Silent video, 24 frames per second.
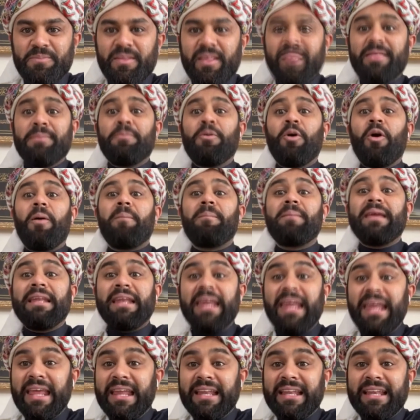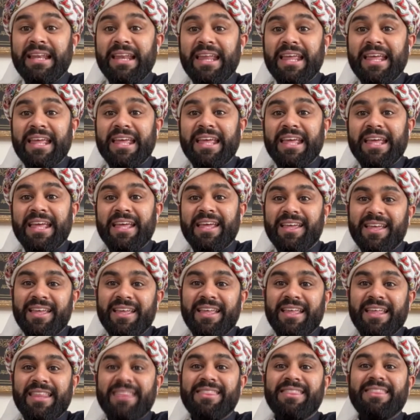The mu'mineen,
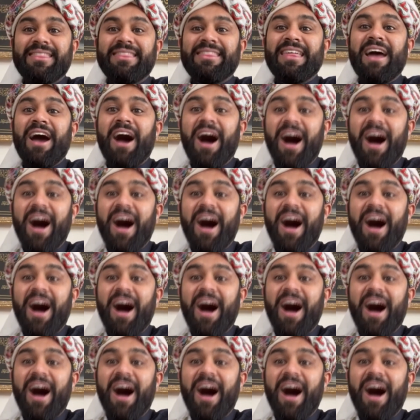the